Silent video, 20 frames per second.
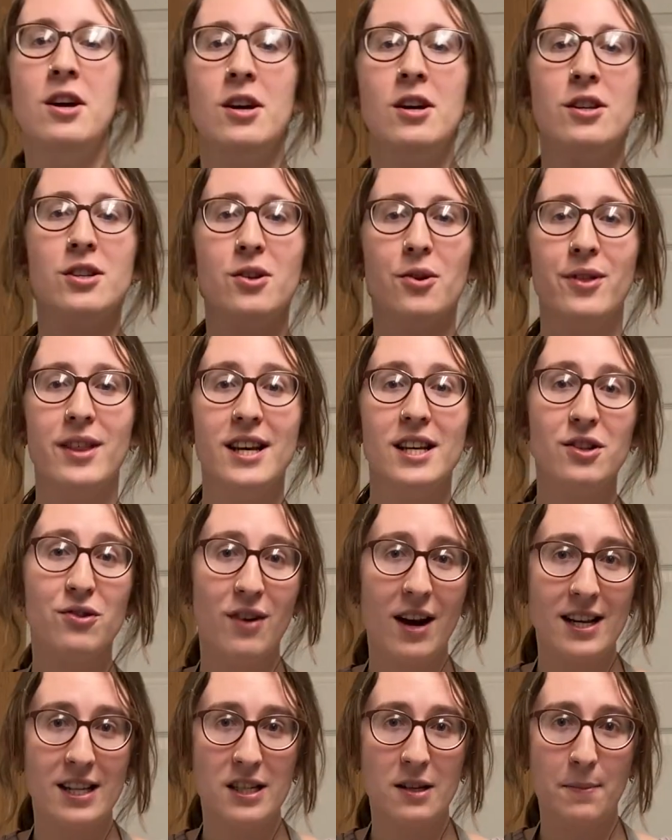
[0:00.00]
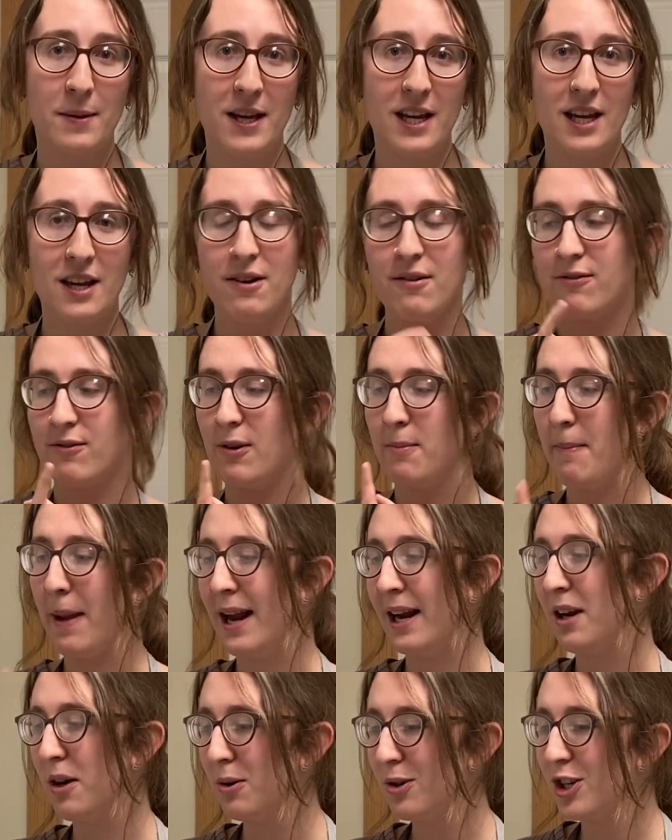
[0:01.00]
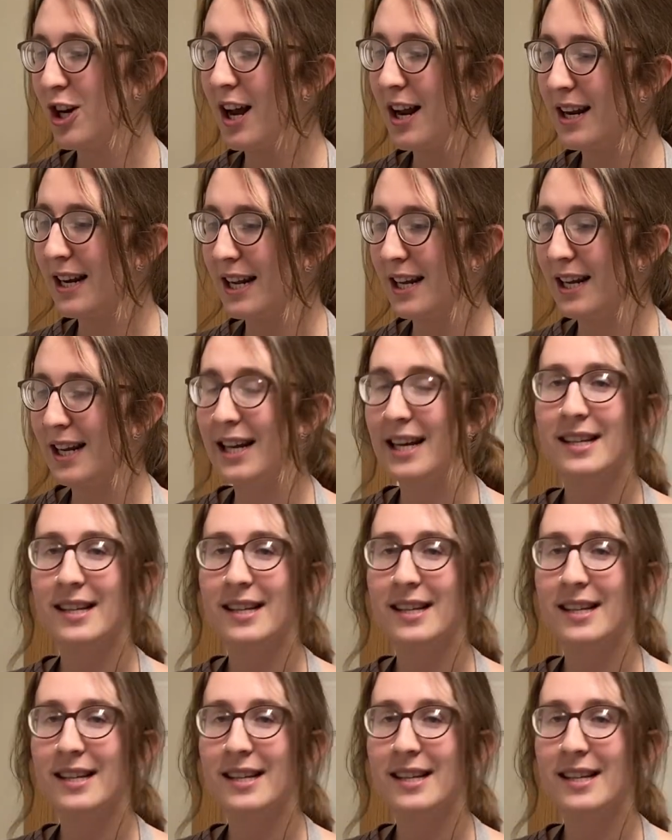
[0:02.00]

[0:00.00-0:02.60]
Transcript: So this recipe for mango chutney